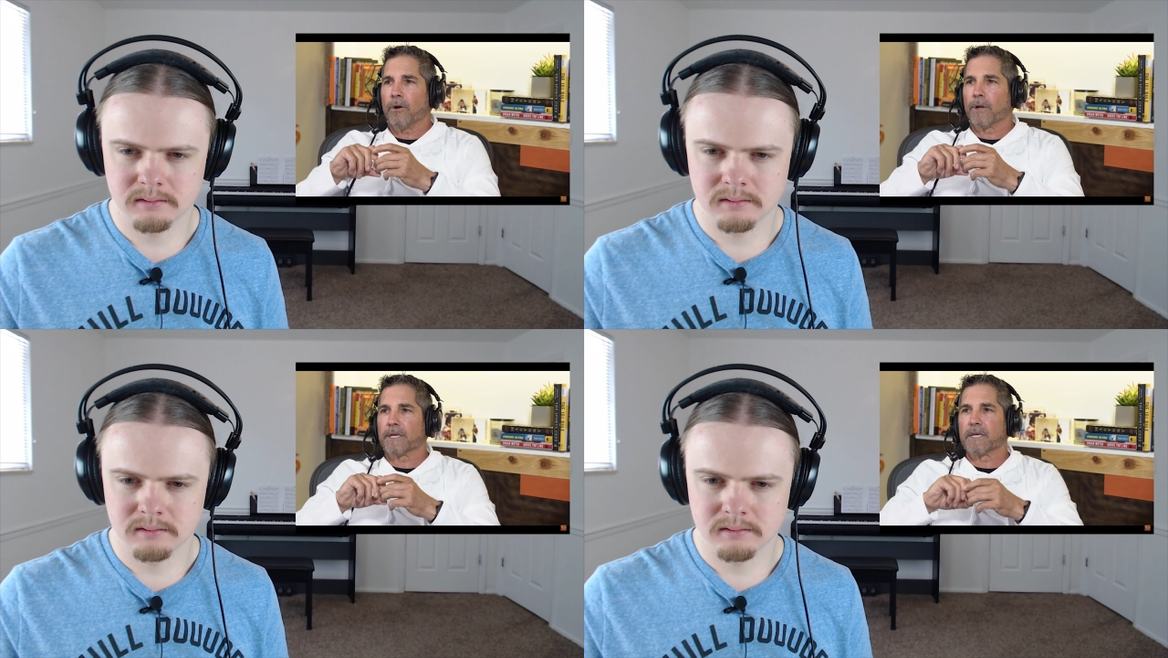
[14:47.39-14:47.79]
Speaker 1: you
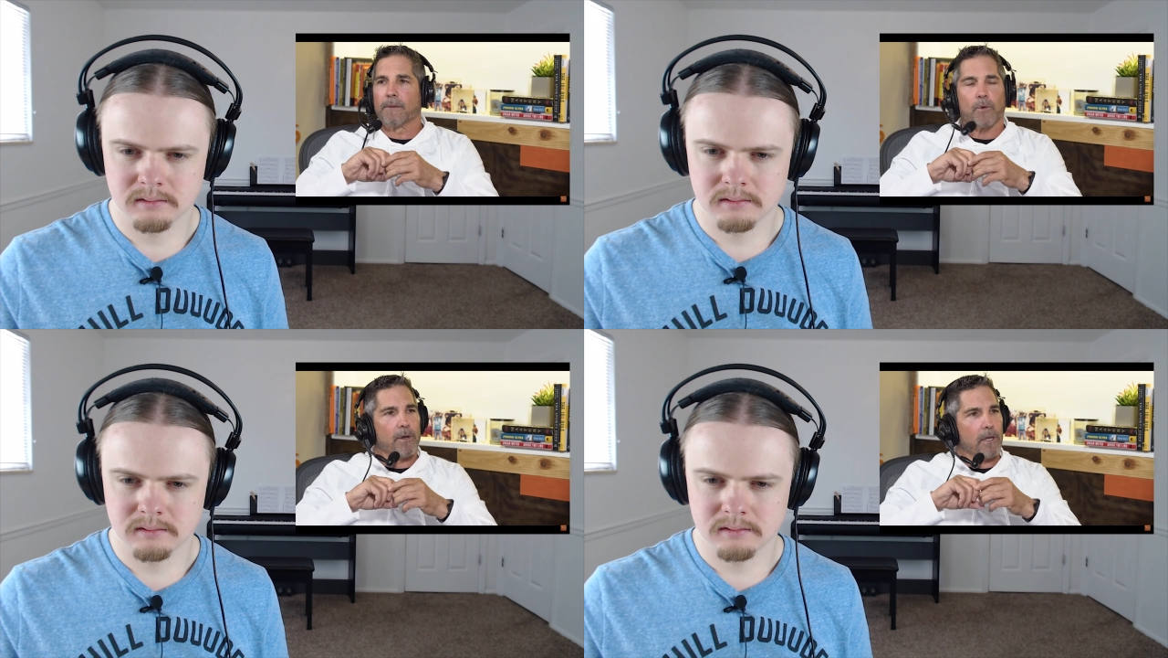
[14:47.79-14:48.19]
going? I said,
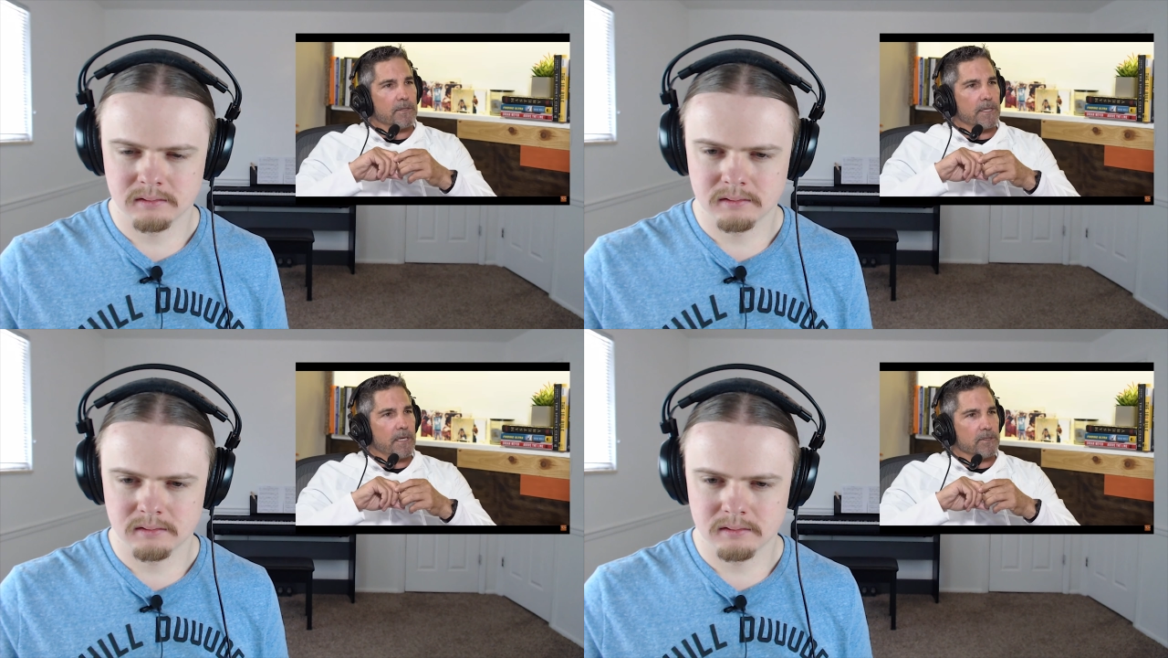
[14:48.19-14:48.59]
I'm going to
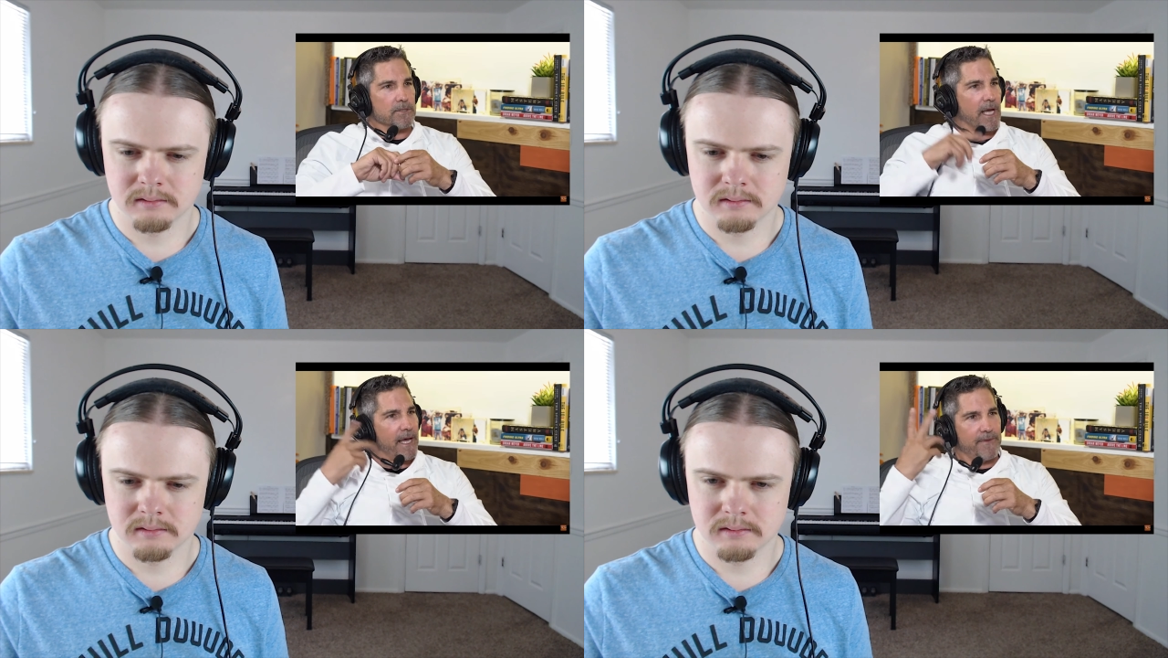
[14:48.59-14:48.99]
Los
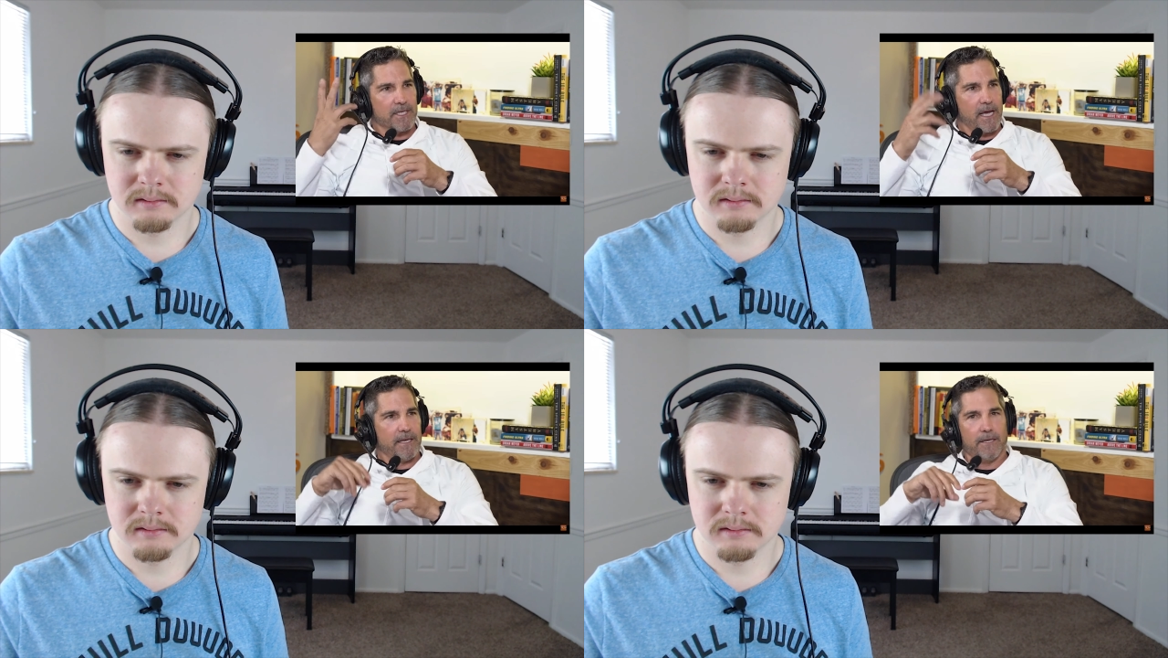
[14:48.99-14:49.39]
Angeles. I had
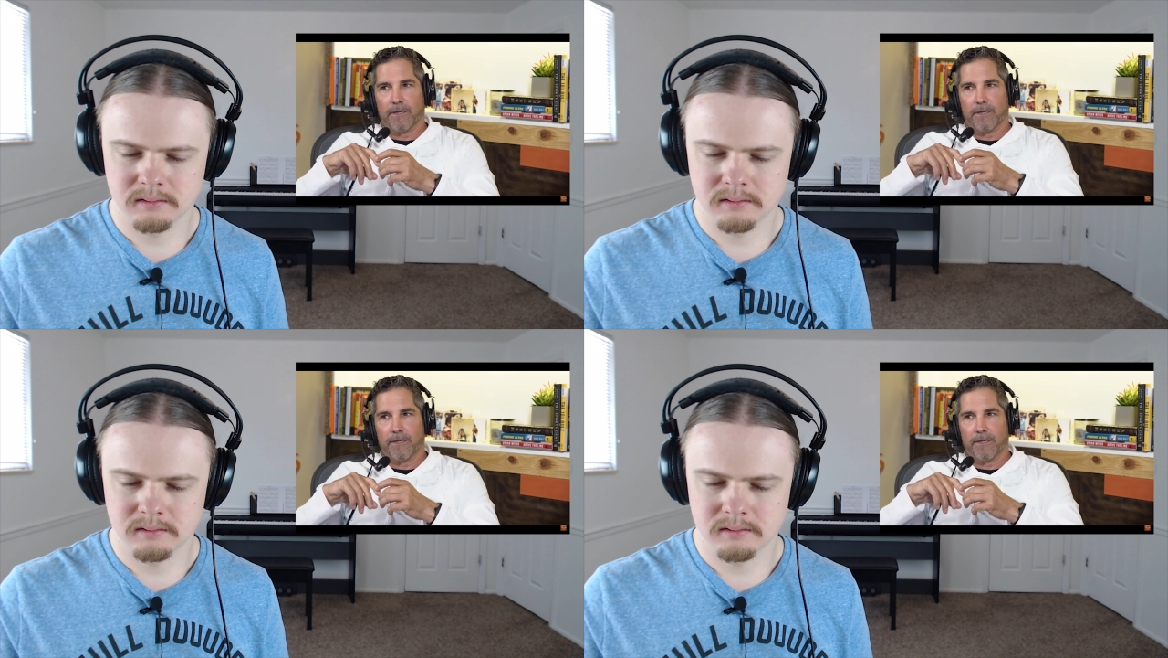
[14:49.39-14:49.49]
this idea